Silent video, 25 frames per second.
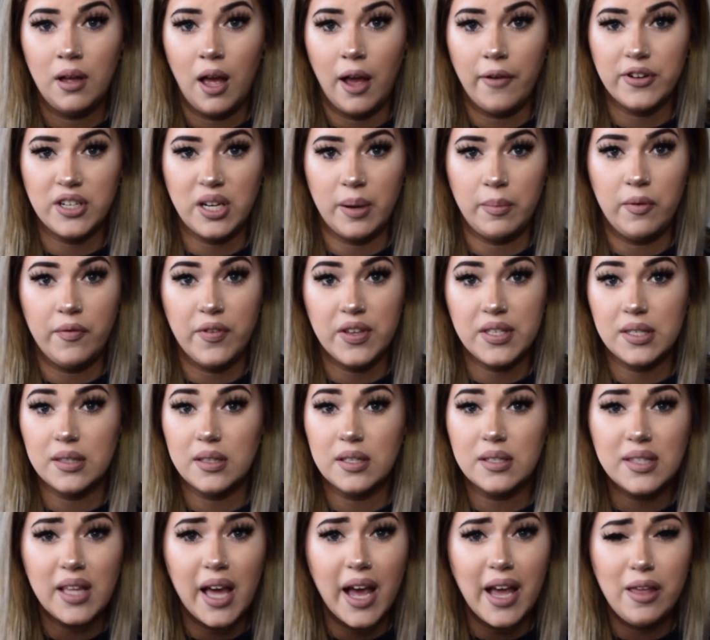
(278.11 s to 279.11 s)
every time you visit
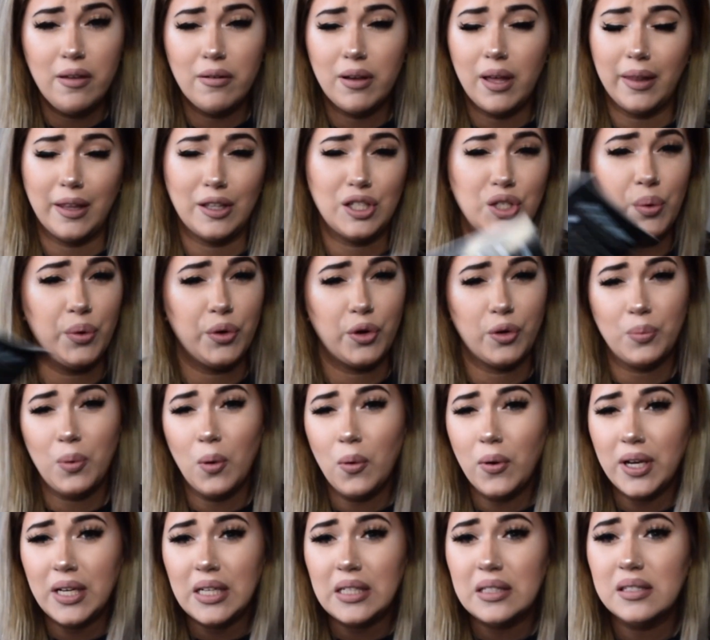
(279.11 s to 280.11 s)
the site, you get 200
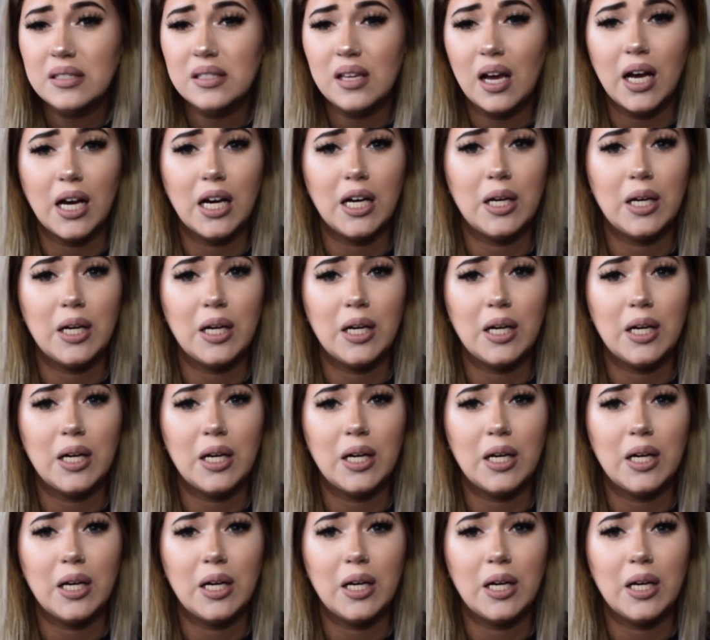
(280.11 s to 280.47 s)
points.